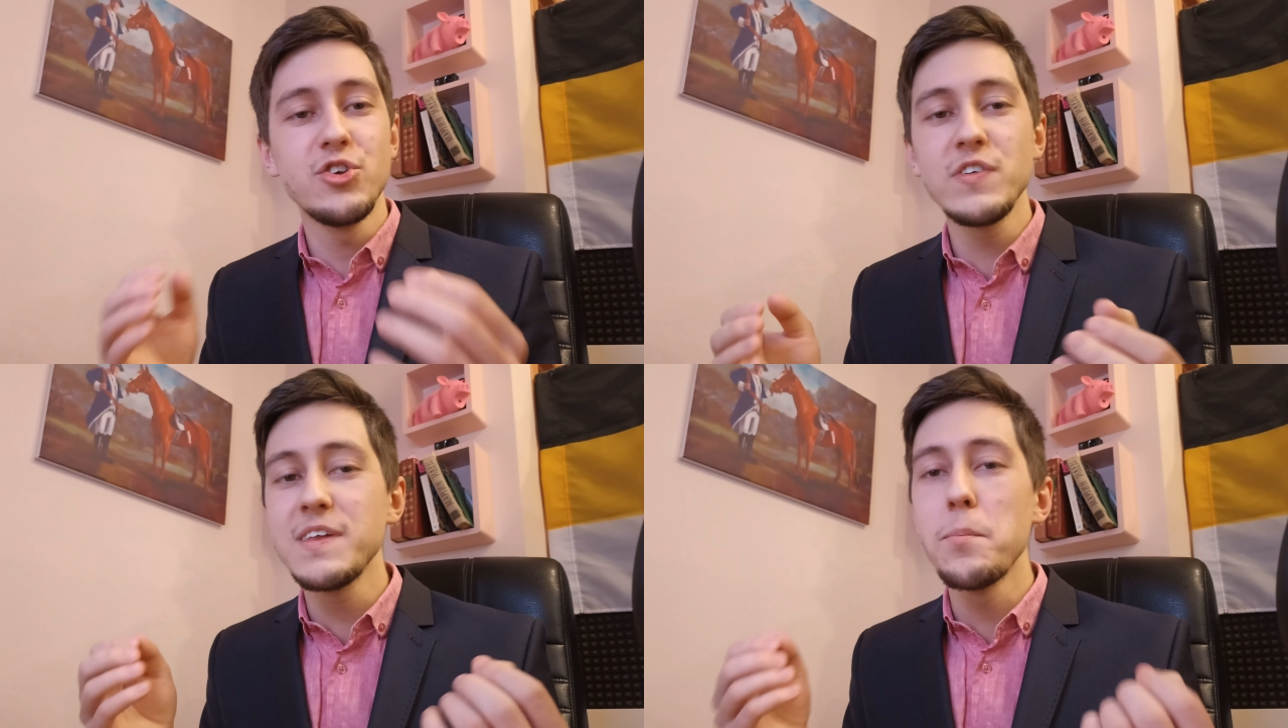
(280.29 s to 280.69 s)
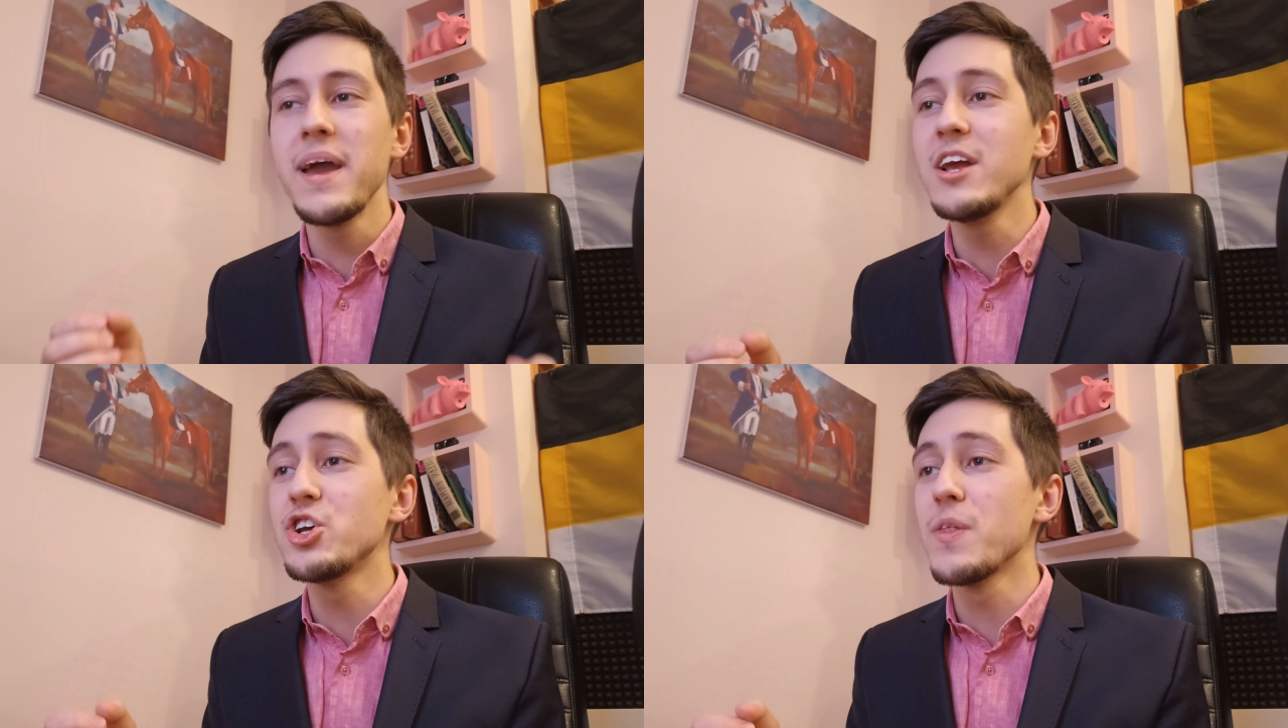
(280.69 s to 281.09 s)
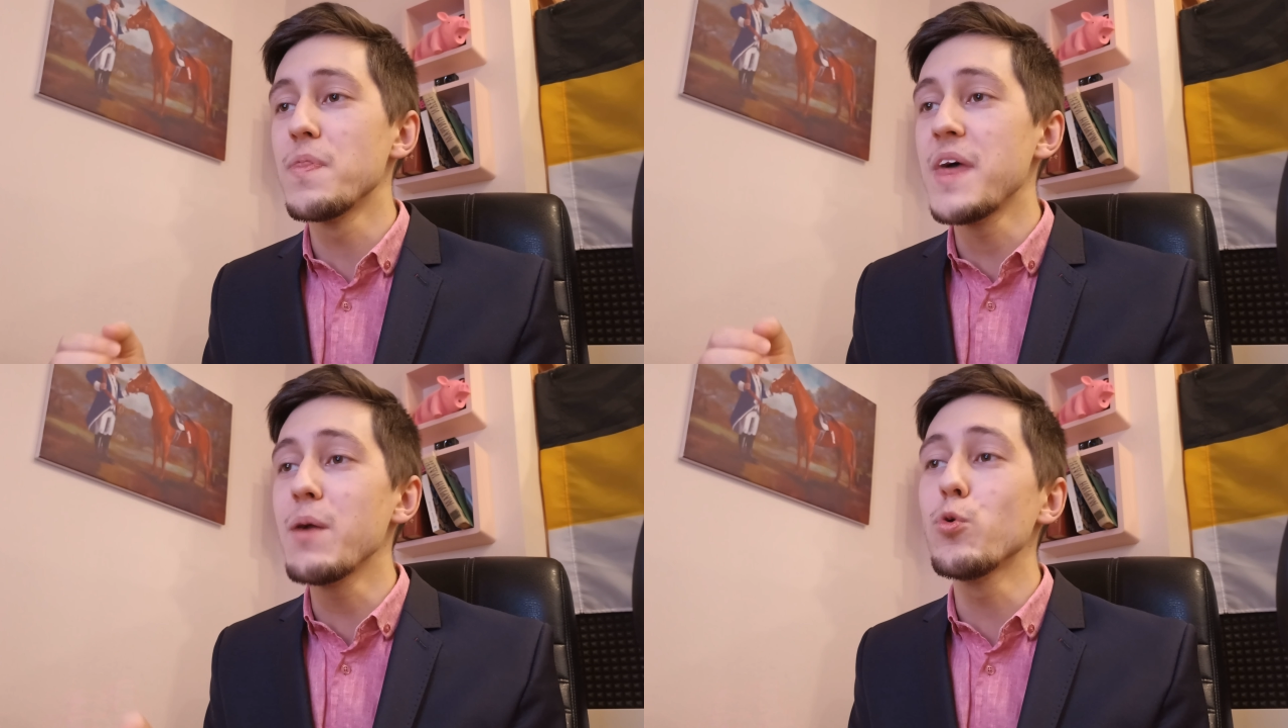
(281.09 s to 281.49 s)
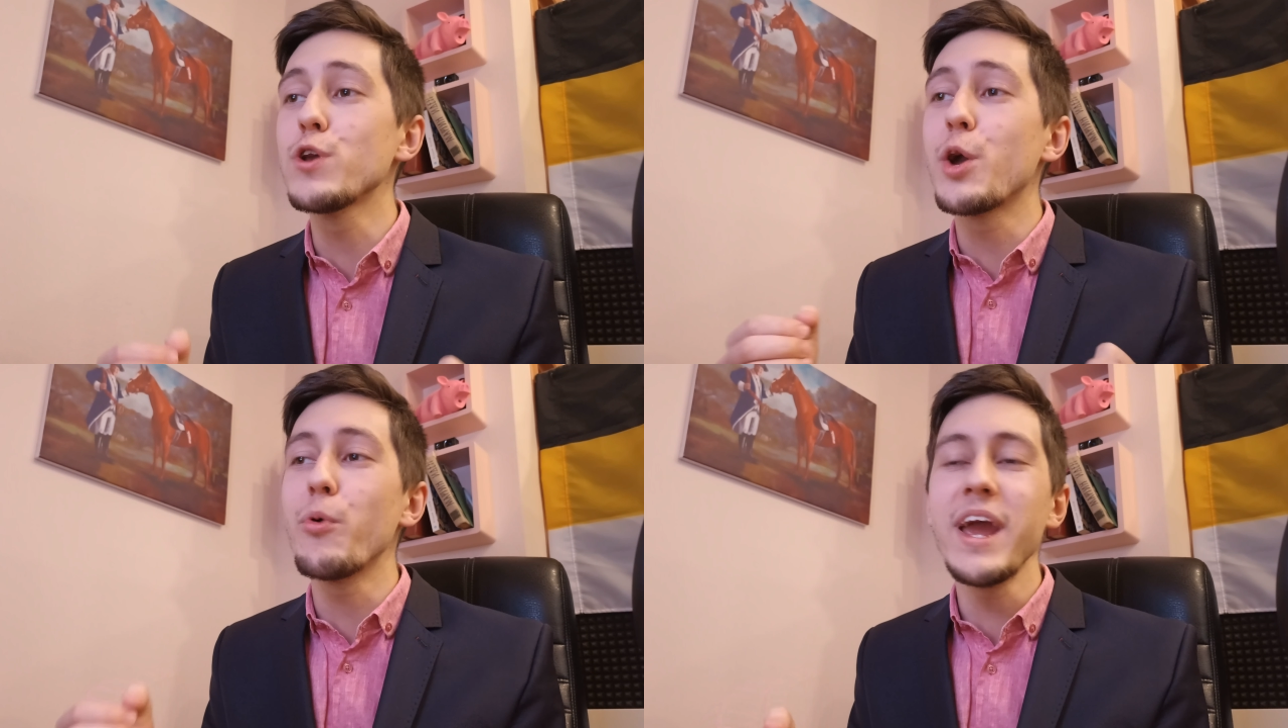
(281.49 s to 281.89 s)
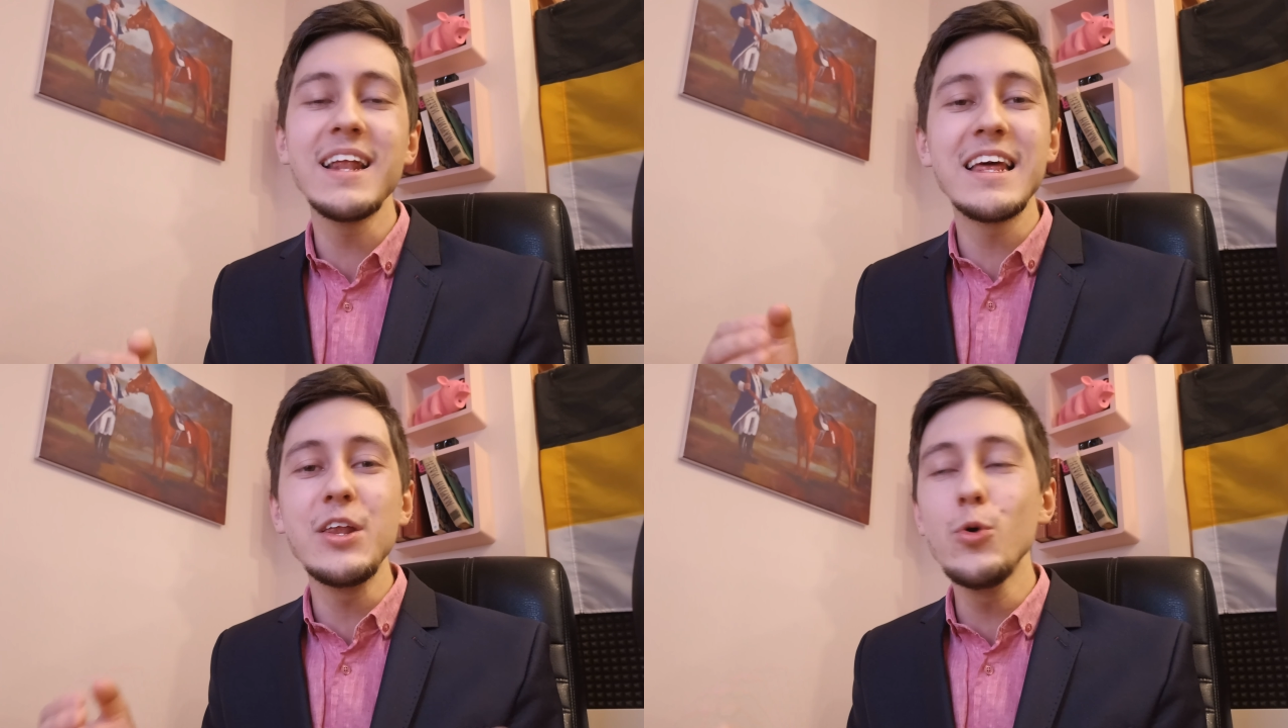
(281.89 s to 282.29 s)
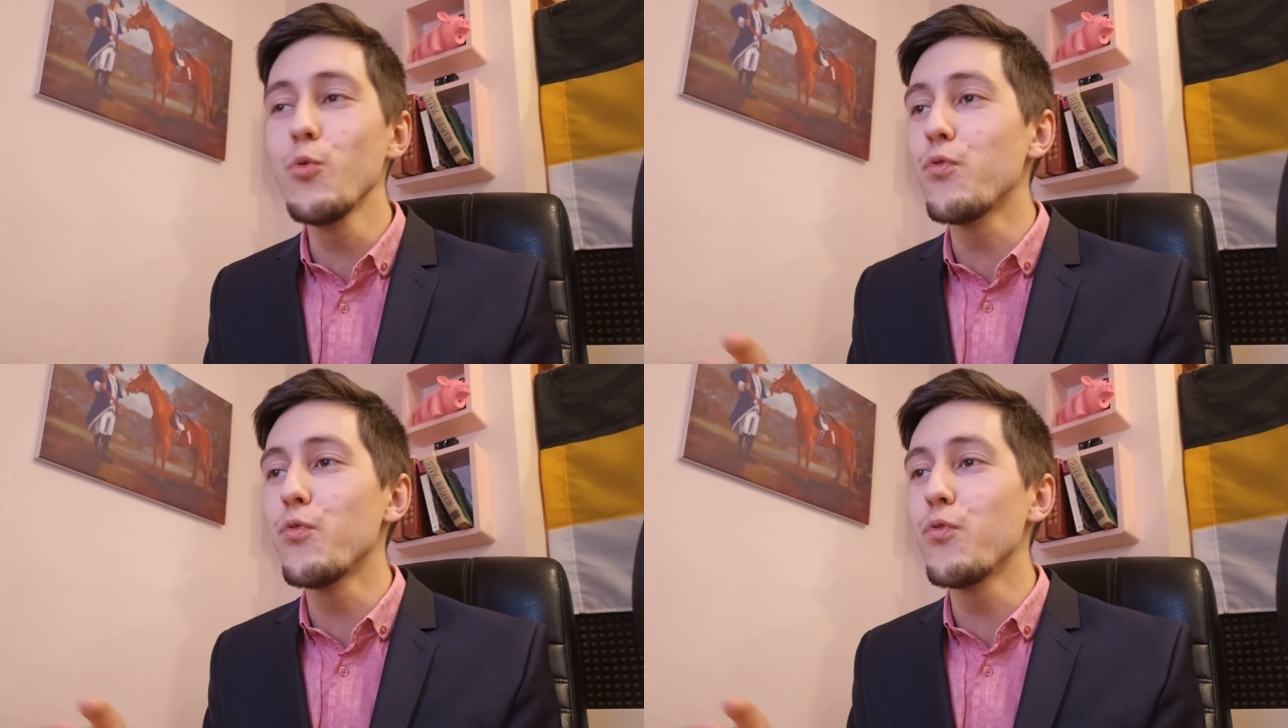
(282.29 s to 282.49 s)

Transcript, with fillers: just imagine they would create a new